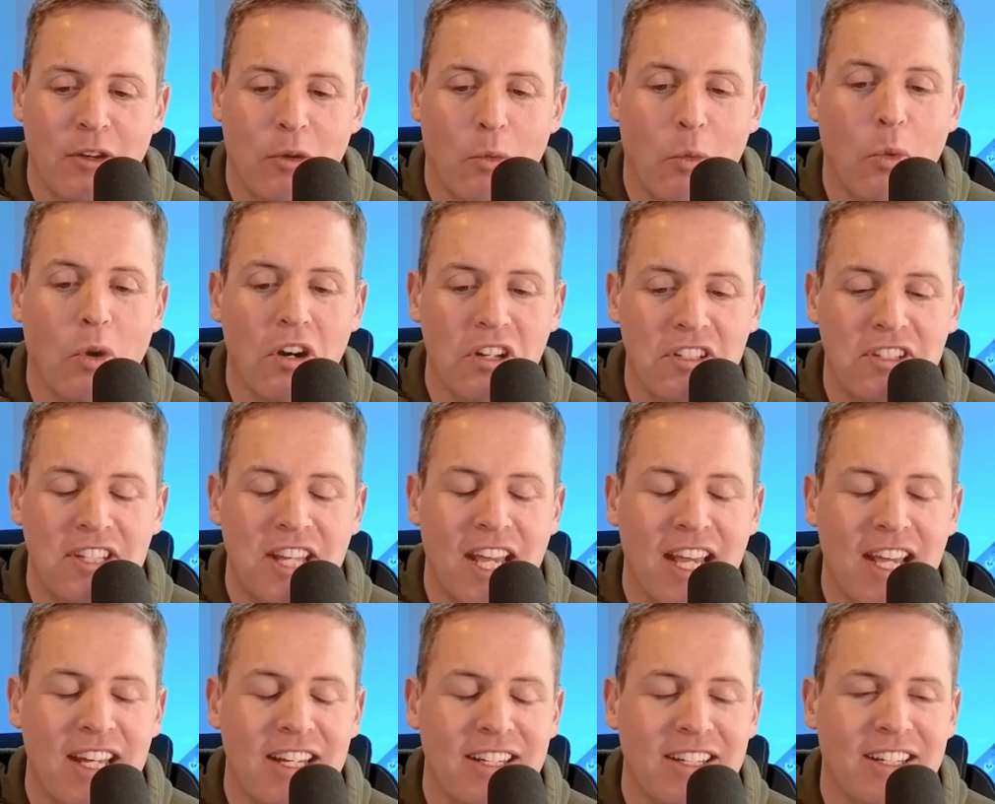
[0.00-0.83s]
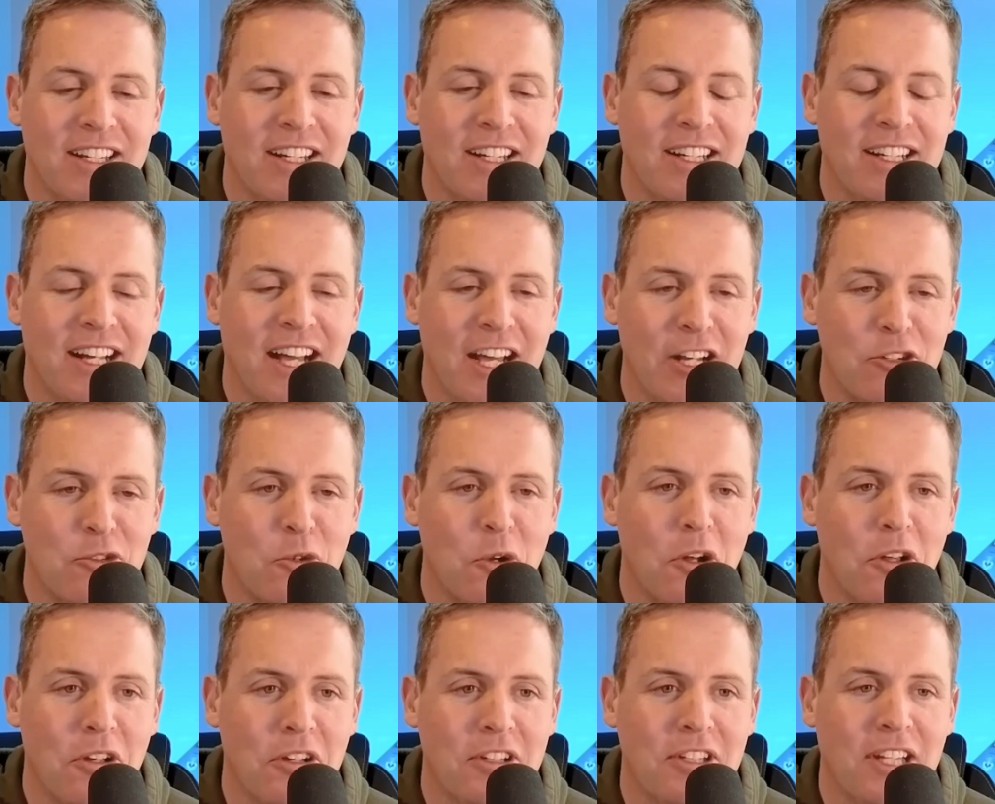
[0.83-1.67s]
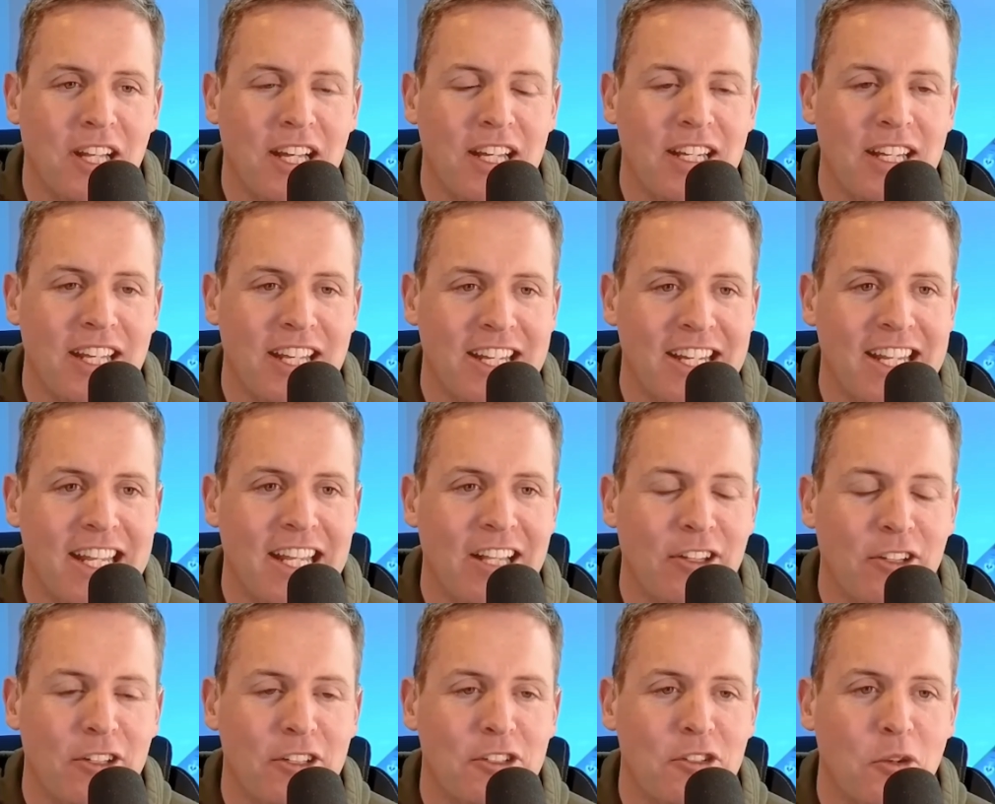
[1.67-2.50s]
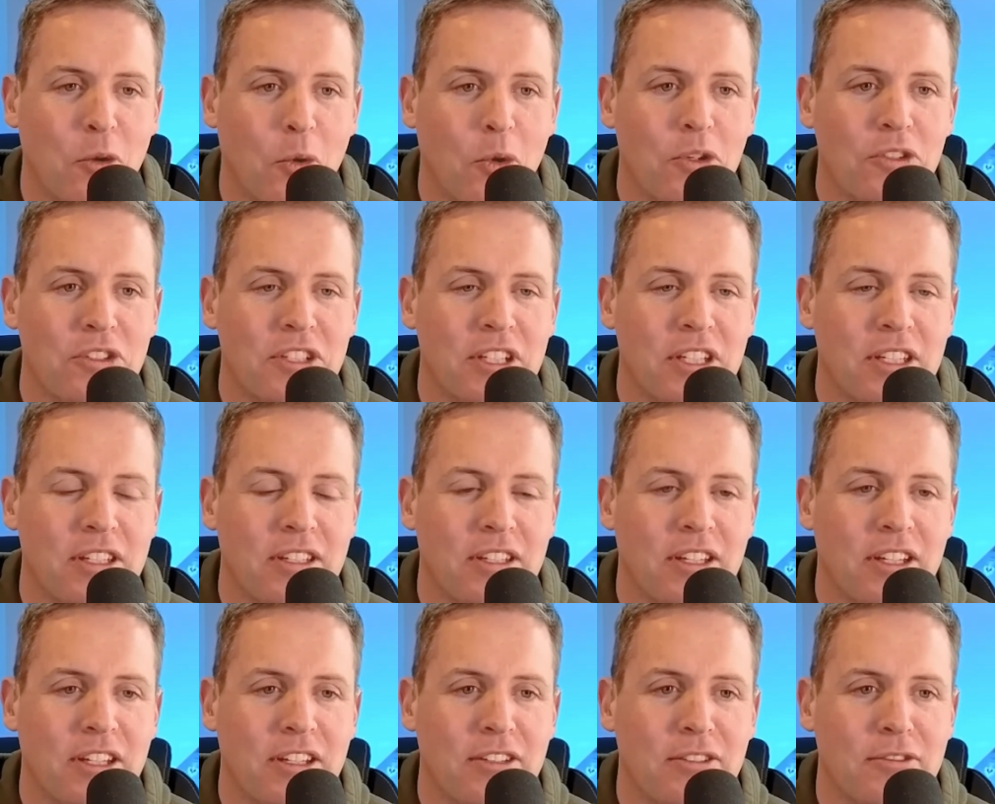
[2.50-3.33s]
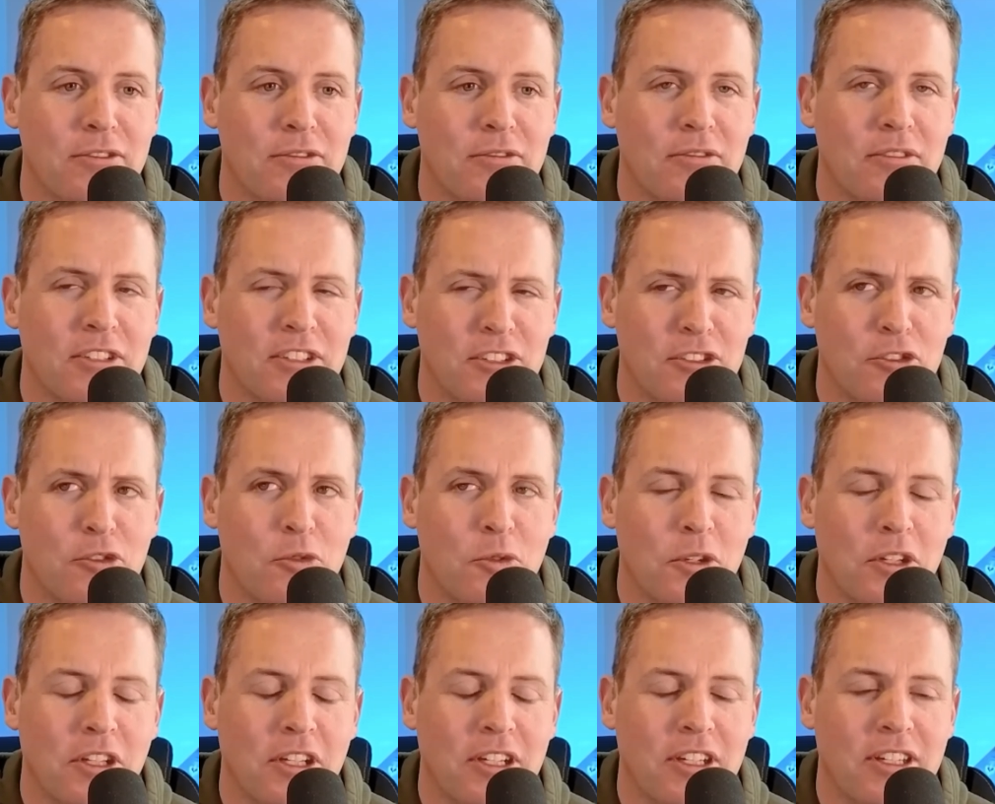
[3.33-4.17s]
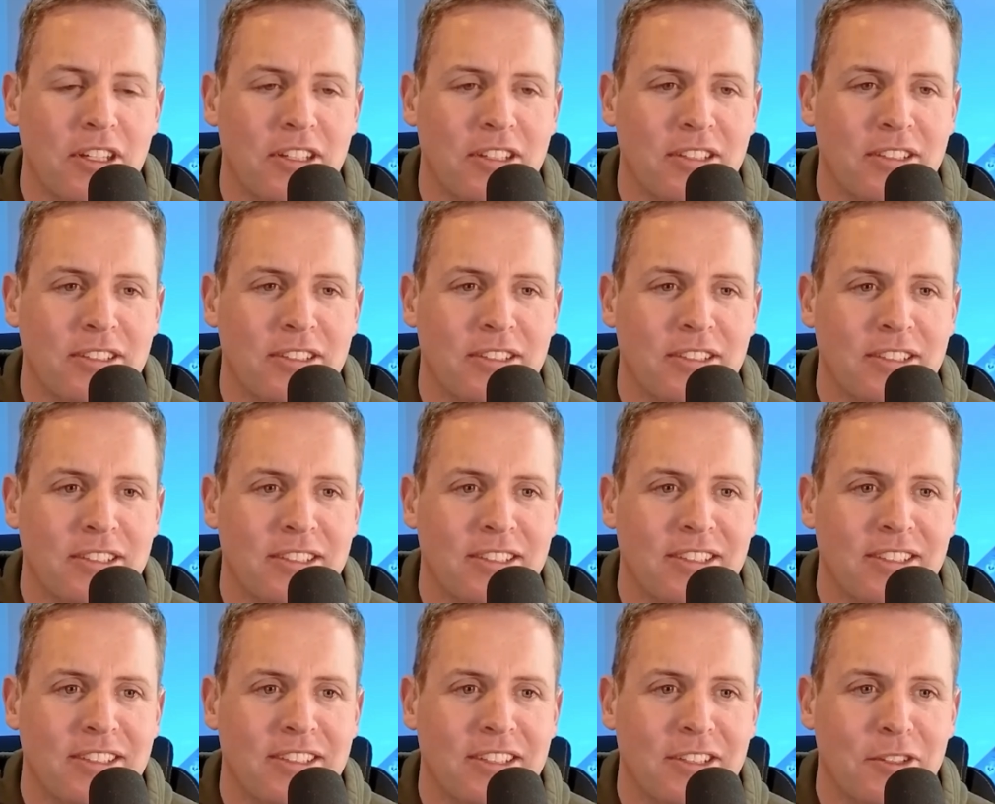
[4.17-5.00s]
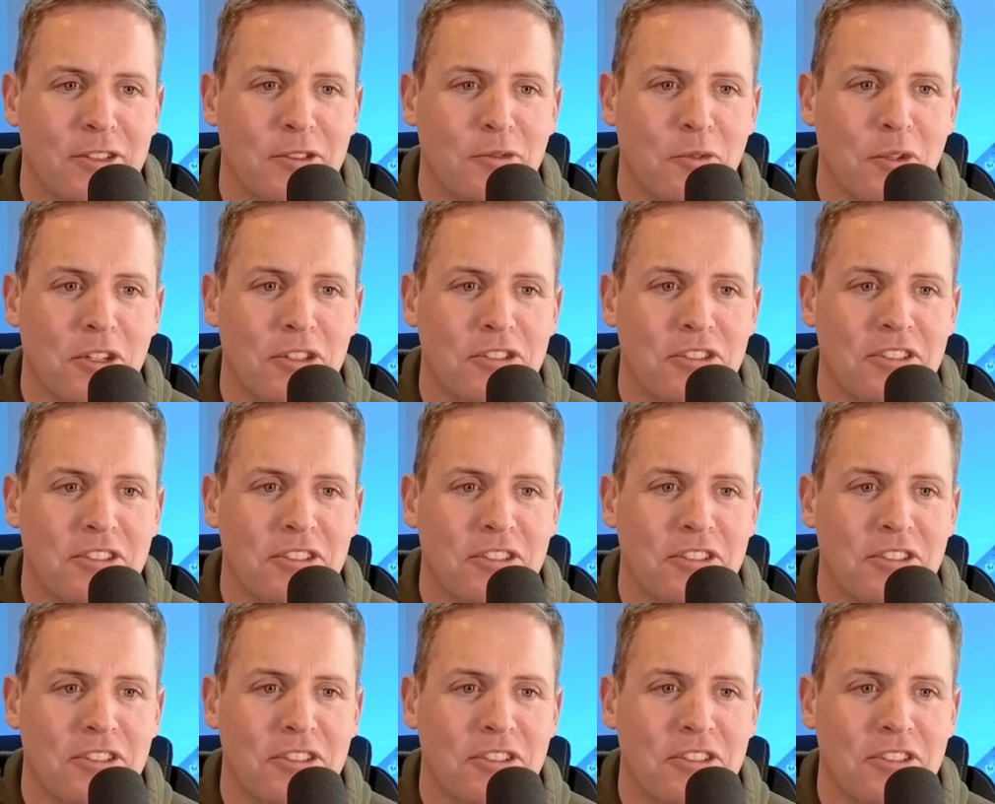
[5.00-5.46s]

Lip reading: Was that hydraulic light in English, or is it Cyrillic? Is it Russian?